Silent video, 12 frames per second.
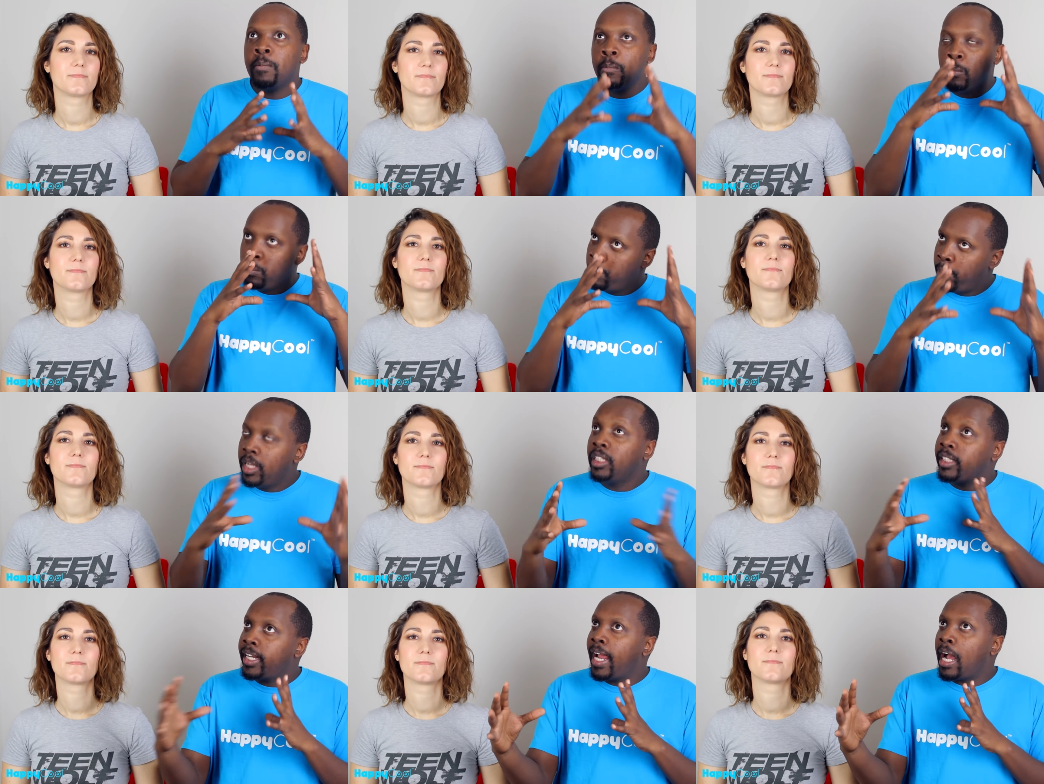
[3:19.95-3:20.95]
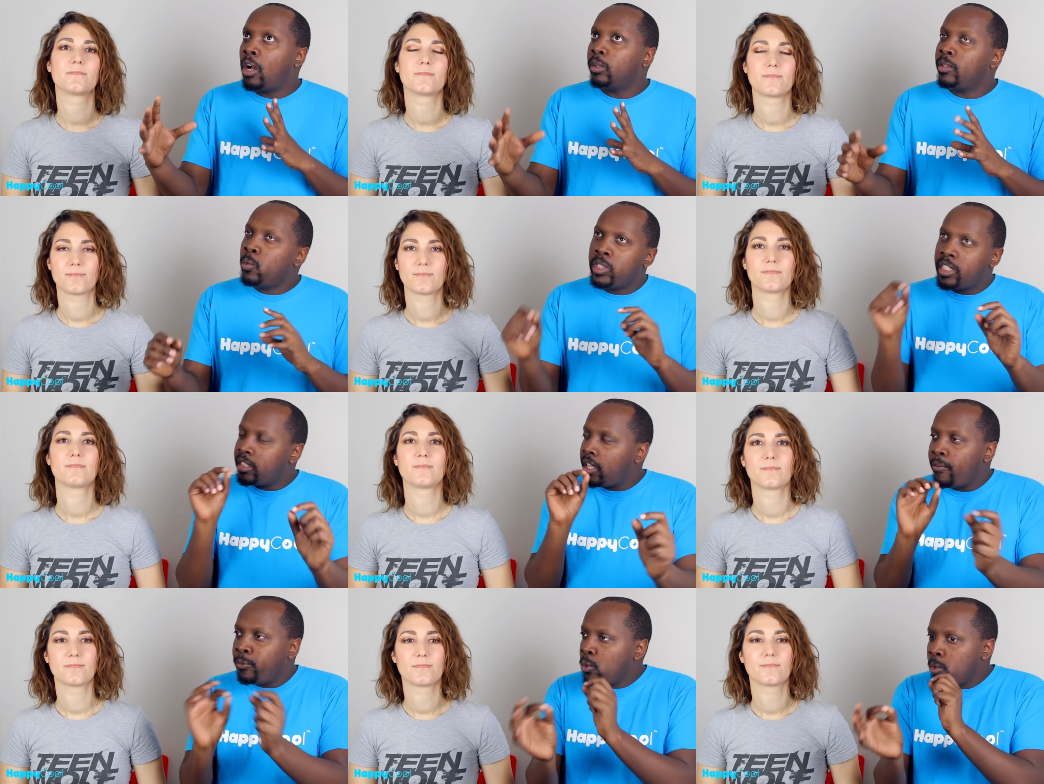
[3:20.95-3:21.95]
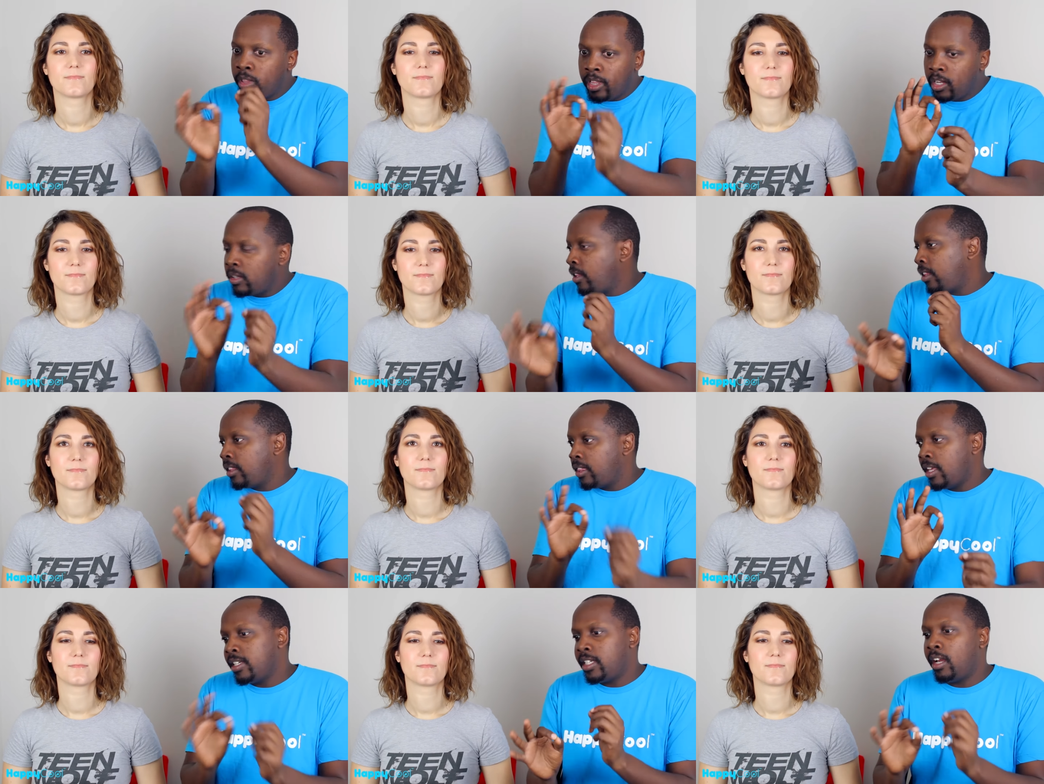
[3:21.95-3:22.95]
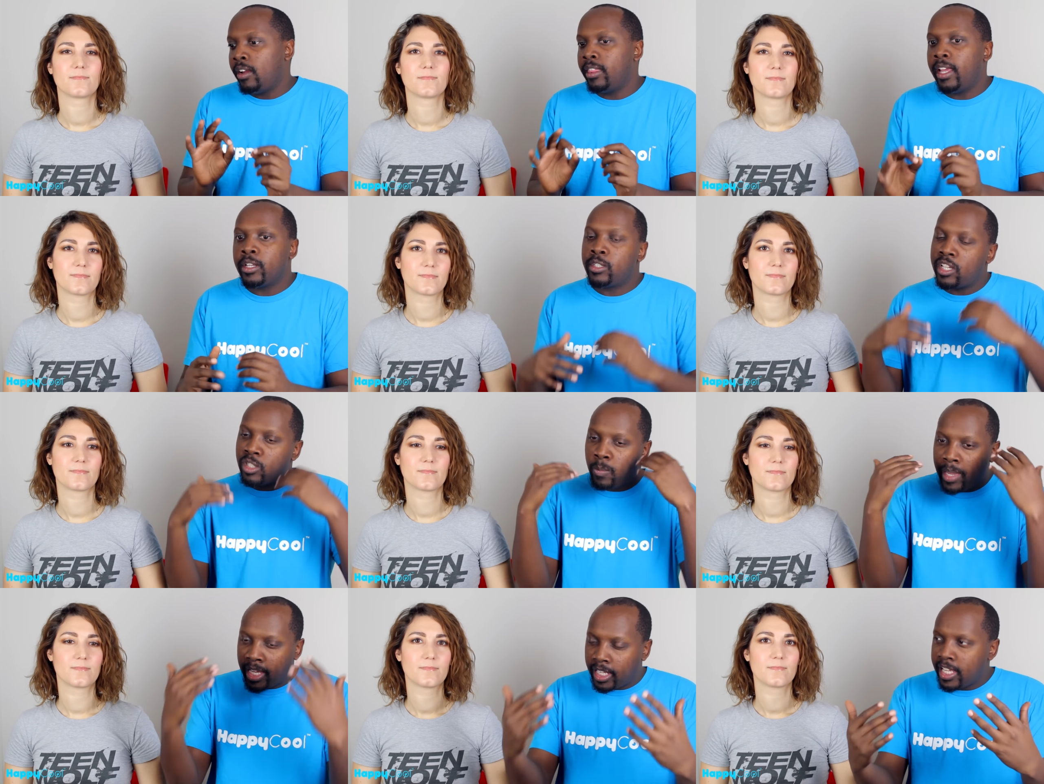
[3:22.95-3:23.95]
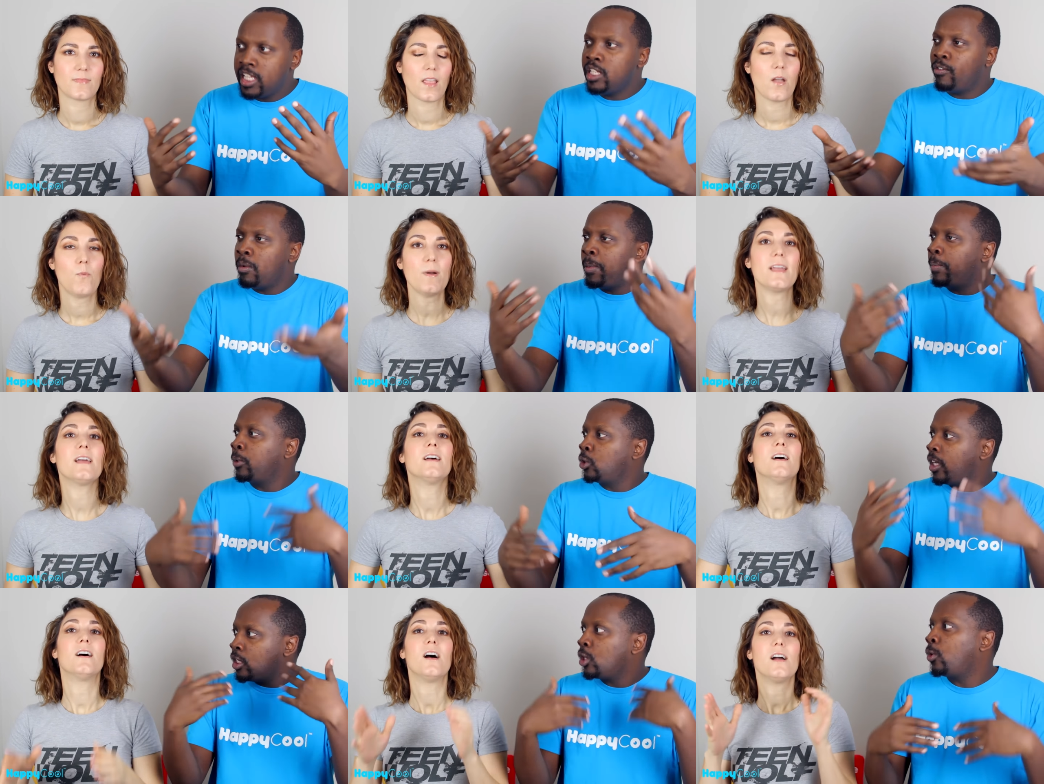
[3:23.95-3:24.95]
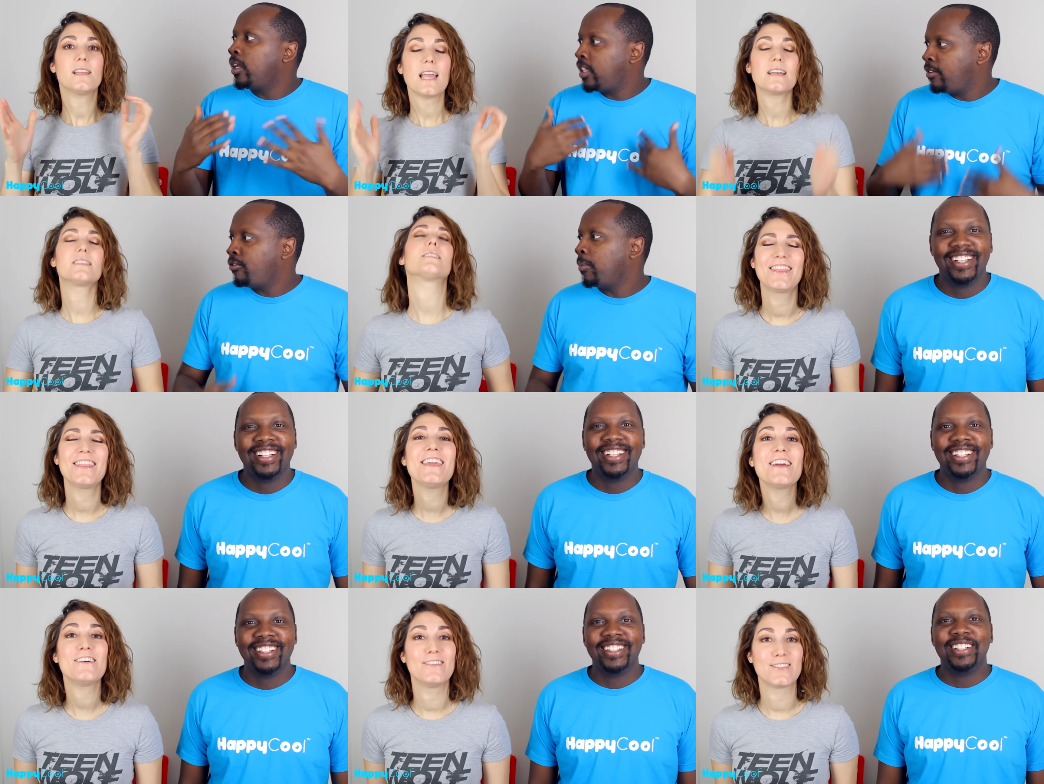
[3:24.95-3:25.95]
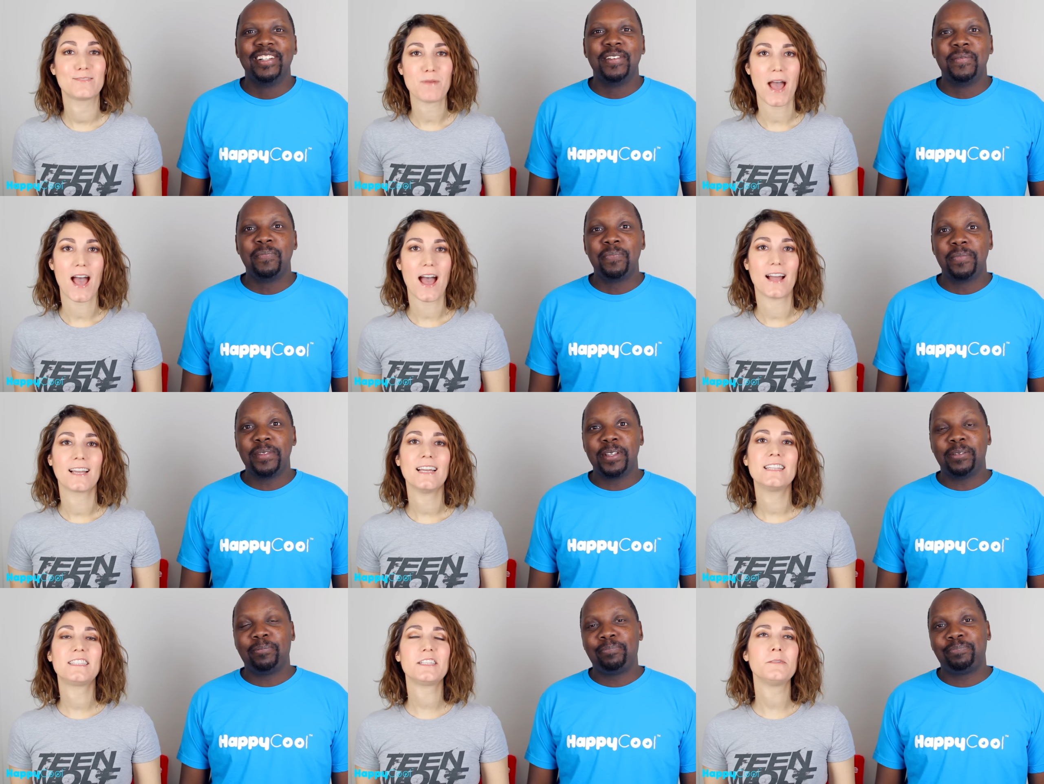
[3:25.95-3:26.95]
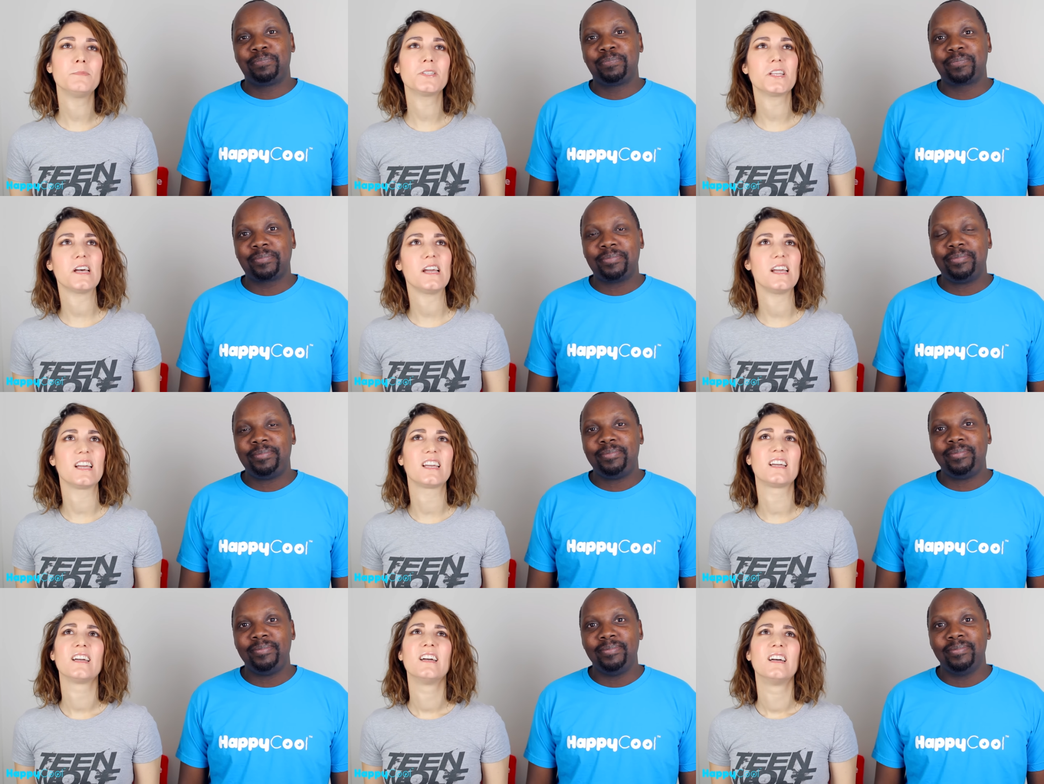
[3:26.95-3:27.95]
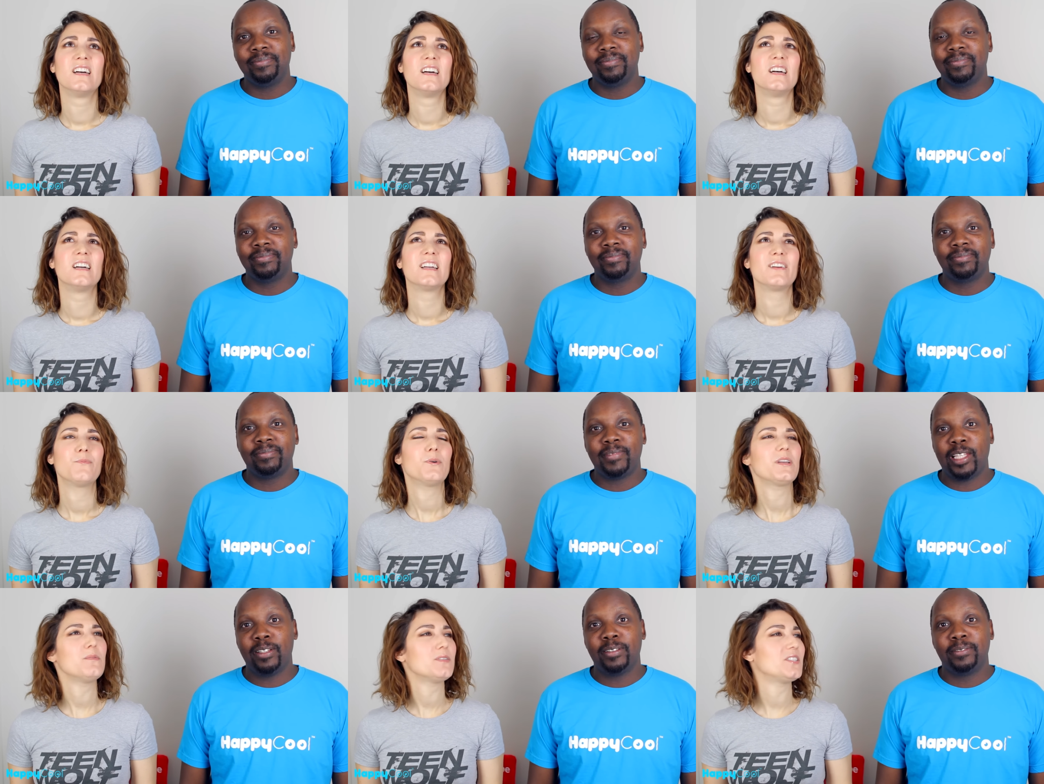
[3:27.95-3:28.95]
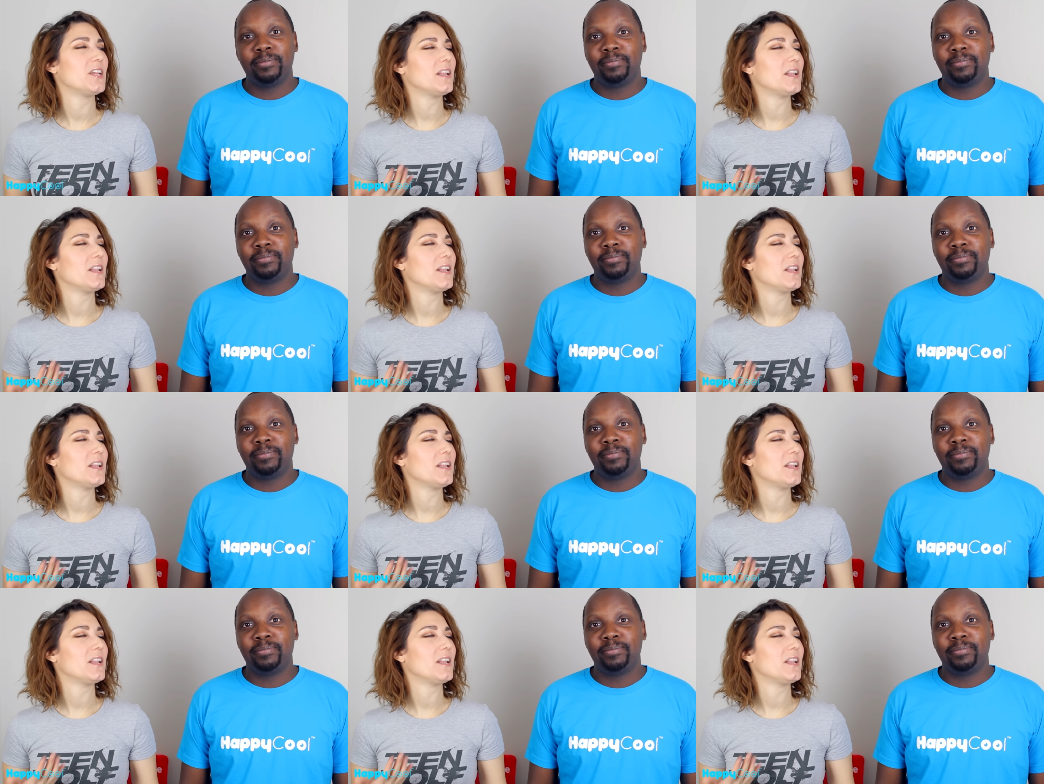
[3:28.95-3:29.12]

Speaker 1: uh, build it out with just a few little things here and there just to make it easy for people to integrate yes, the information.
Speaker 2: Theo's pack. It seems like well, he was